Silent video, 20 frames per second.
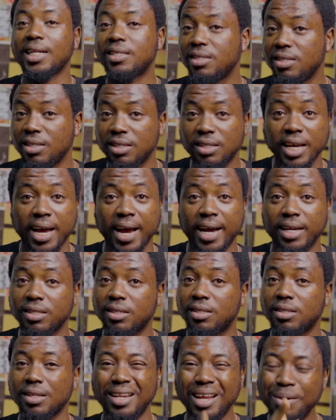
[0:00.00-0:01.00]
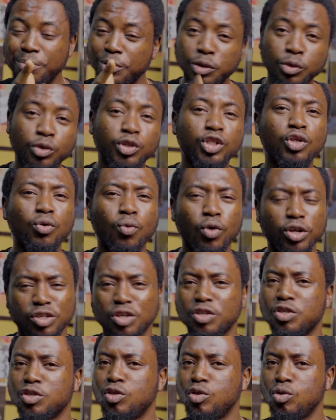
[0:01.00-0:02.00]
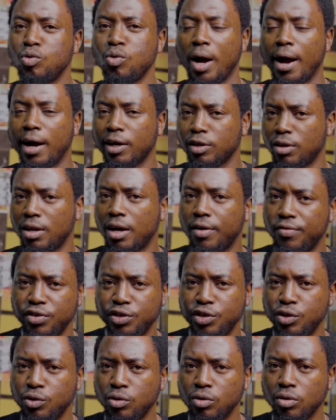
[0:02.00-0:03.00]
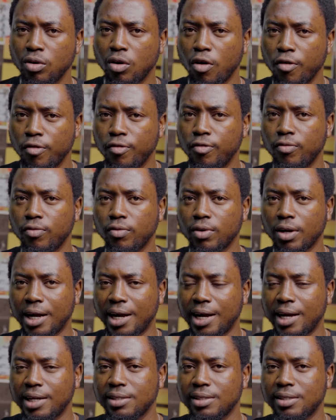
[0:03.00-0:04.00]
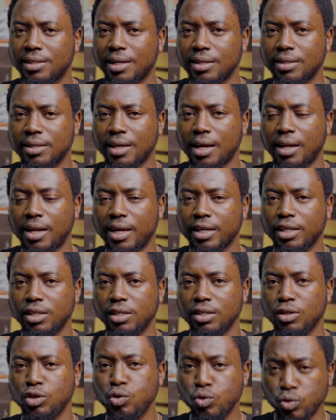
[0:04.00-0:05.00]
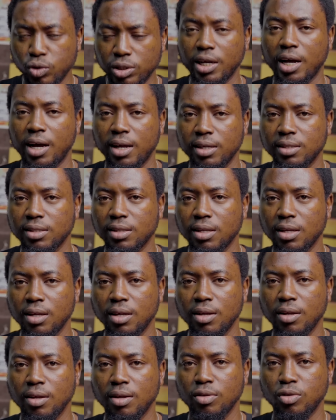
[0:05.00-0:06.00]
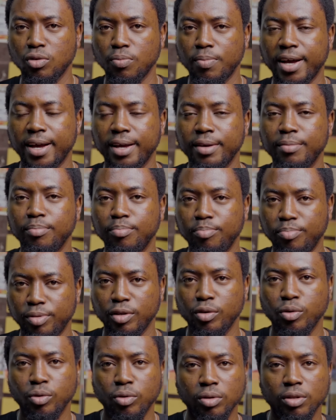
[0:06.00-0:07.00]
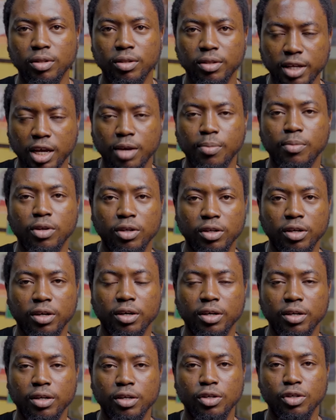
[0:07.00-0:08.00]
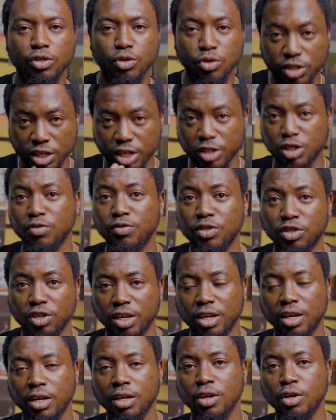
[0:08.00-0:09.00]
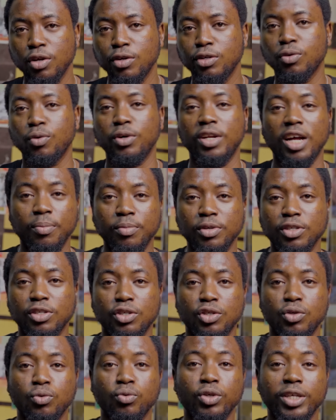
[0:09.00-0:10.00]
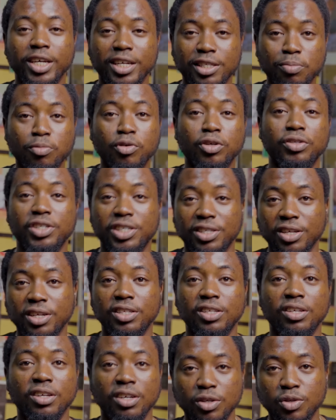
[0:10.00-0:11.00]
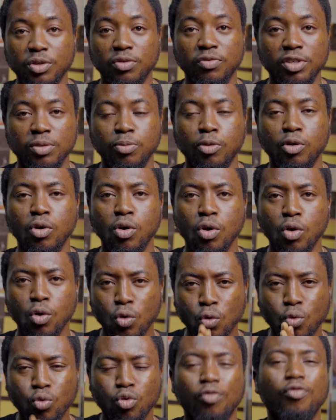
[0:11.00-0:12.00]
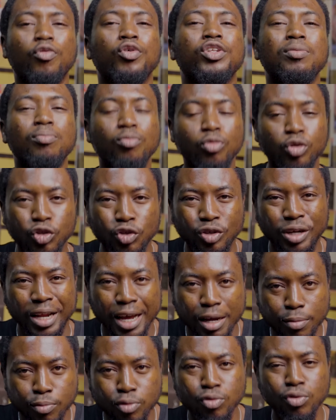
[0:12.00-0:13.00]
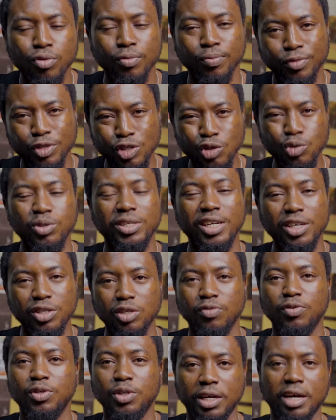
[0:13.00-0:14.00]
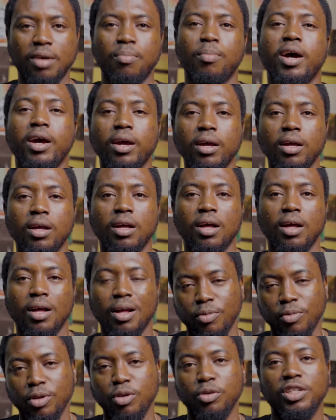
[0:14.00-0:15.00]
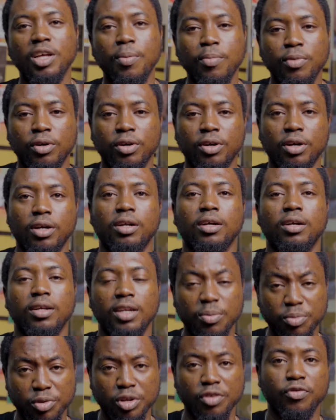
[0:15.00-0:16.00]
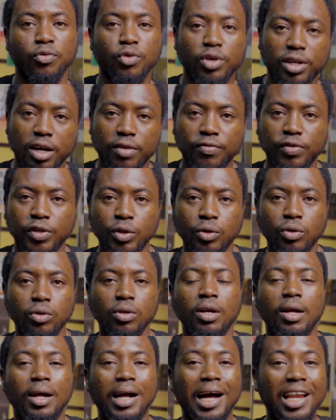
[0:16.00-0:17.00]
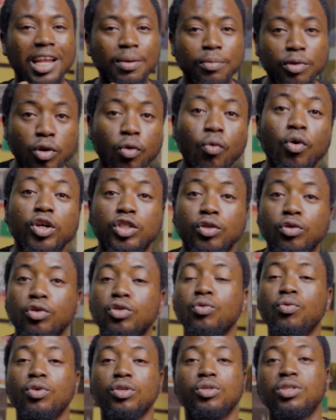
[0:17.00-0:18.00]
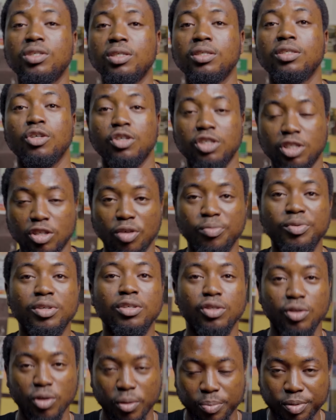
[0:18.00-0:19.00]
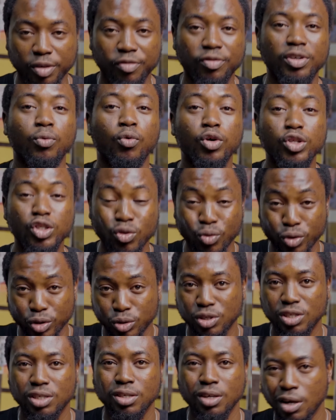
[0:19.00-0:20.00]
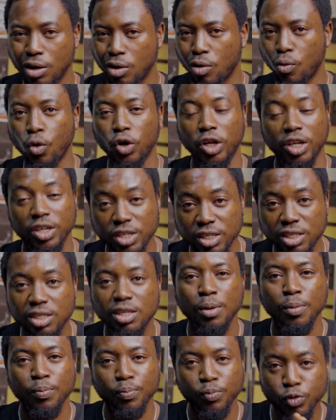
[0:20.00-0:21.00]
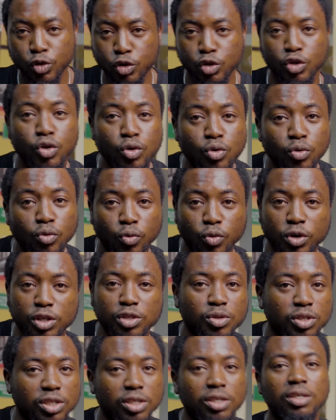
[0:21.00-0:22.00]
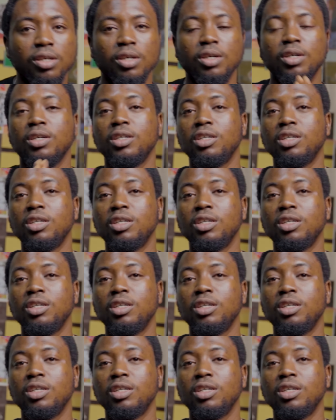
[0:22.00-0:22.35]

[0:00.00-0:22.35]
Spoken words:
That is it, guys. Let me know, do you want us to do another video of cars that are like used cars to buy below 10 million naira? Used SUVs rather. So what that means is you will get more recent SUVs, but we look for the most reliable used SUVs you can buy below 10 million naira. Let me know if you want that video, and let me know what you also want to see. Just tell me your preference. What do you want to see? What list do you want to see?